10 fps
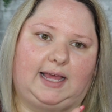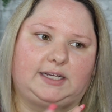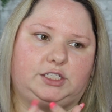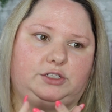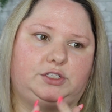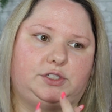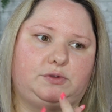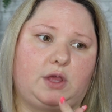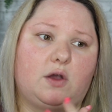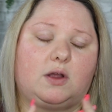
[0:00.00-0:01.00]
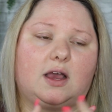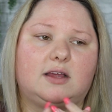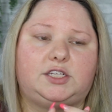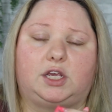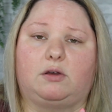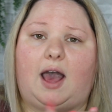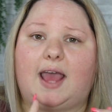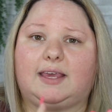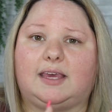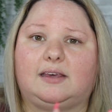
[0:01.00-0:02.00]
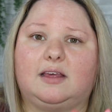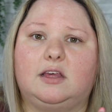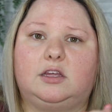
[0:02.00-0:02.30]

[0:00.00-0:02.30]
Like, do you do yoga? Do you go hiking?